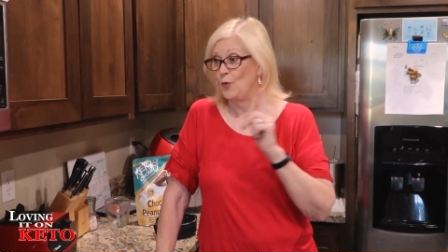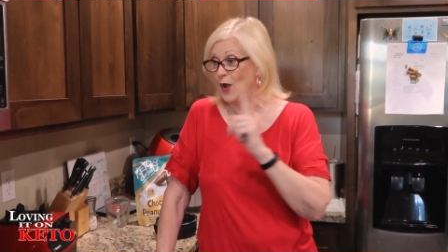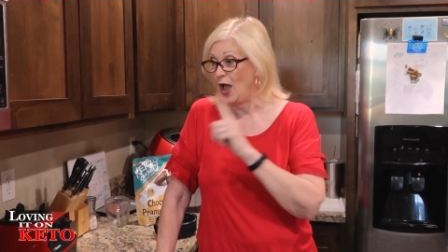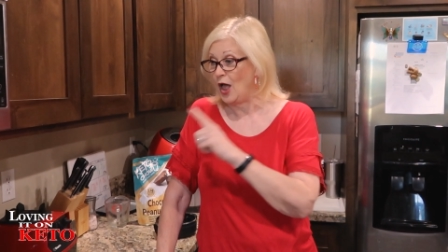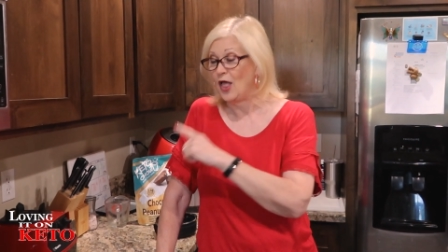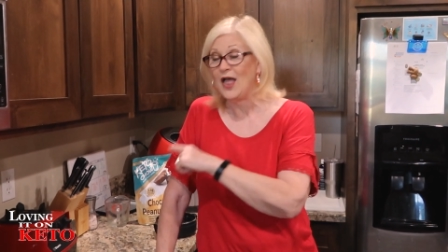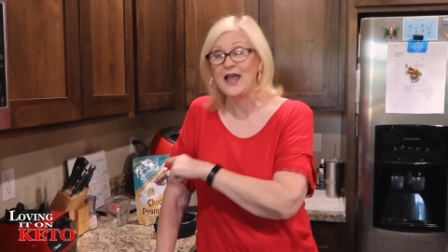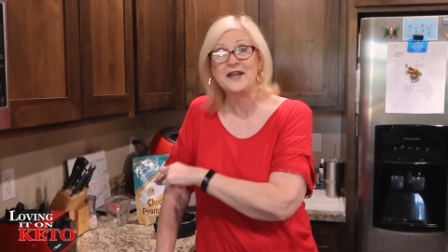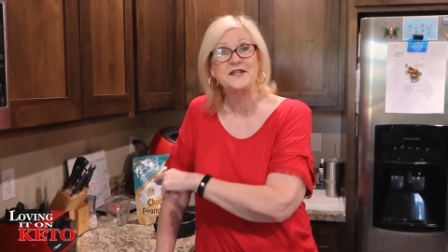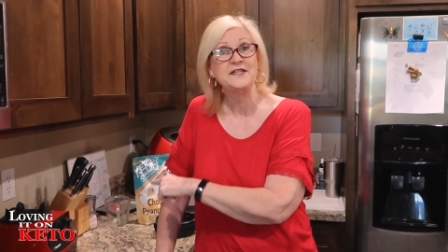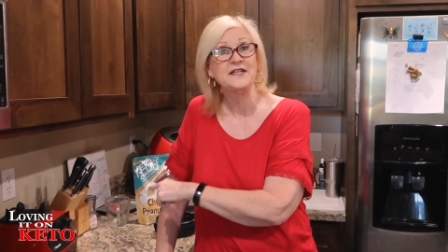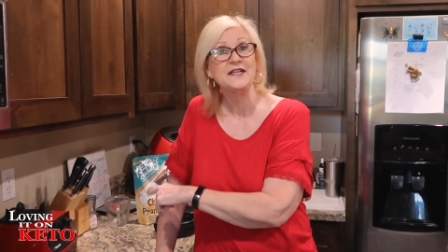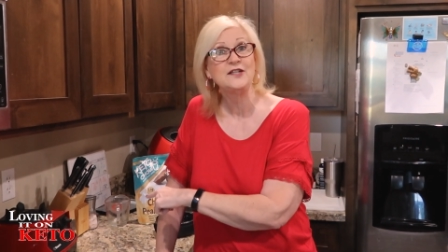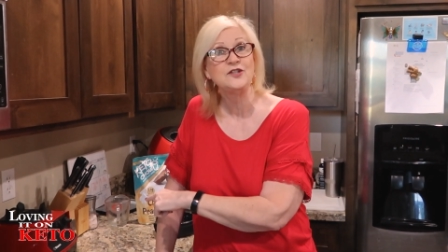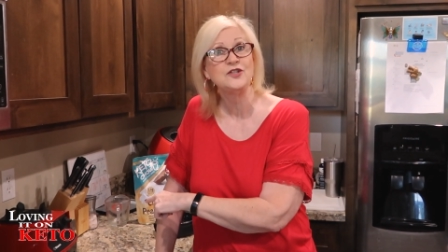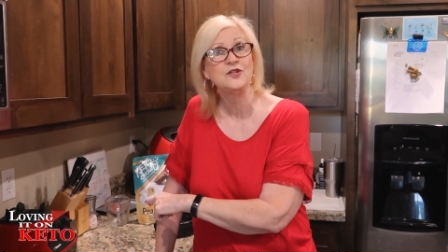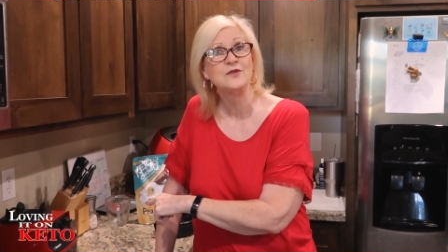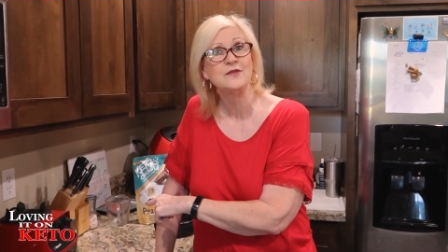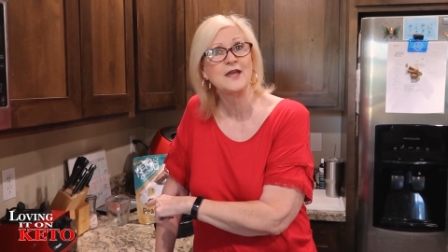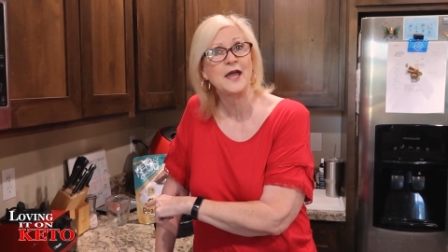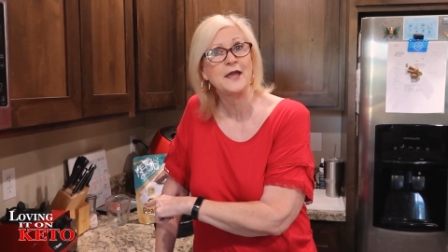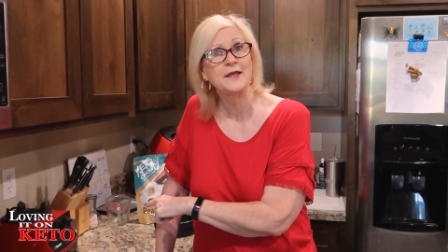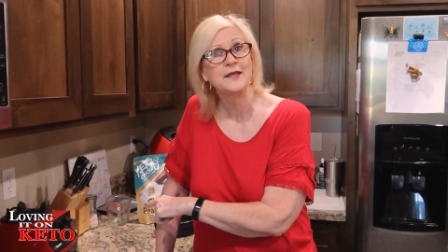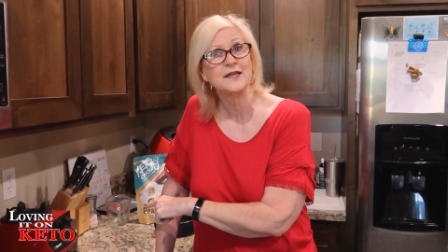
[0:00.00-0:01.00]
well, I did
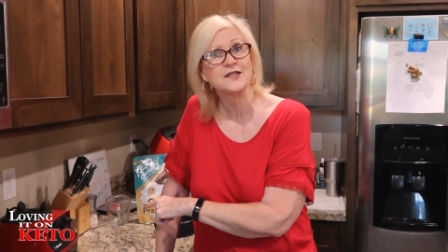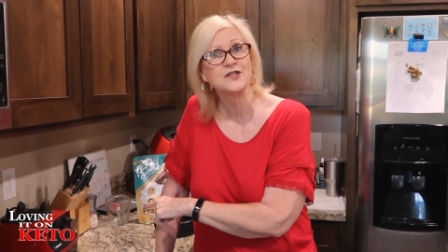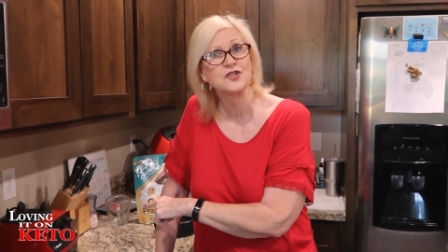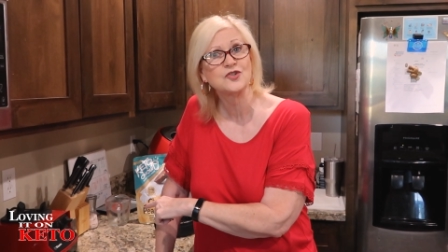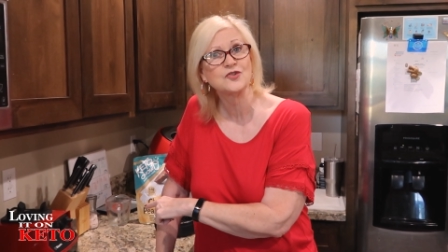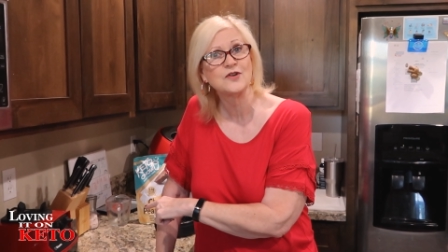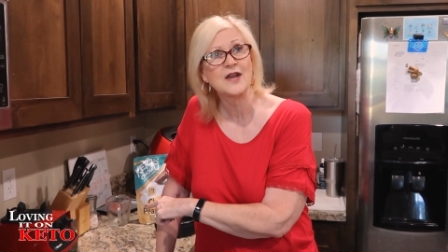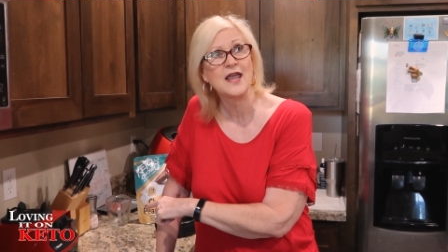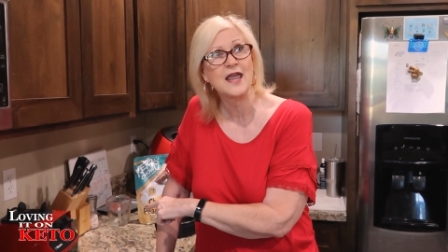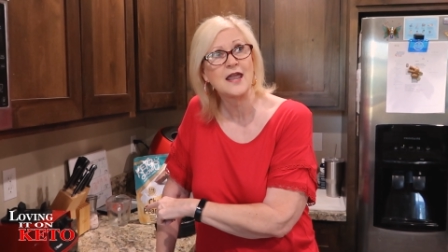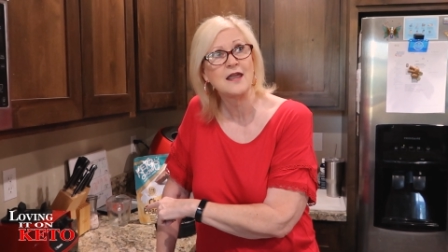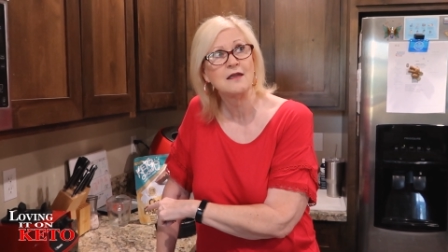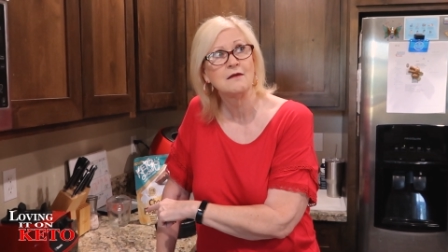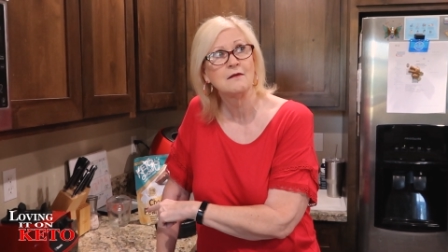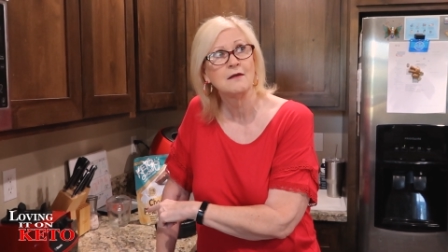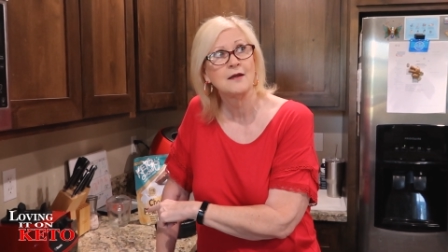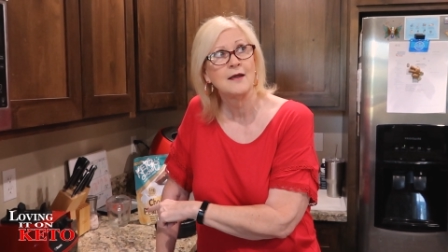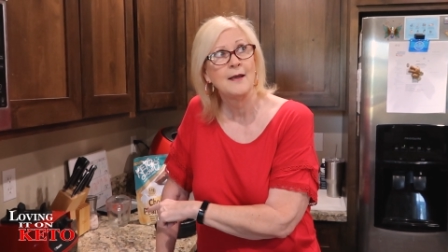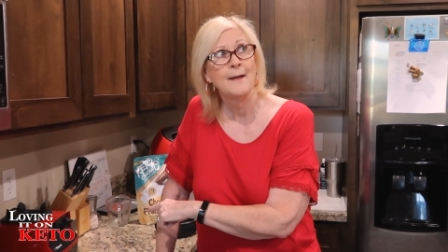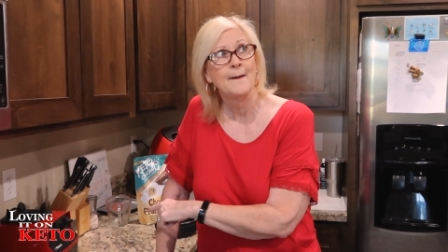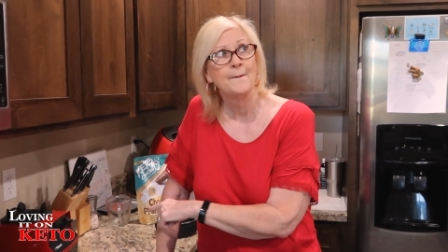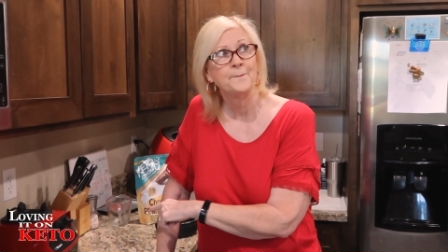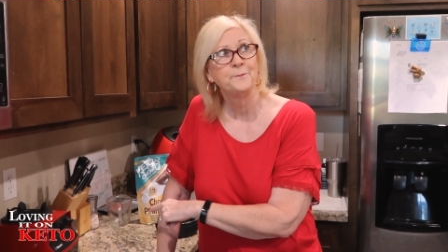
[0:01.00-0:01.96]
do that yesterday. Yeah.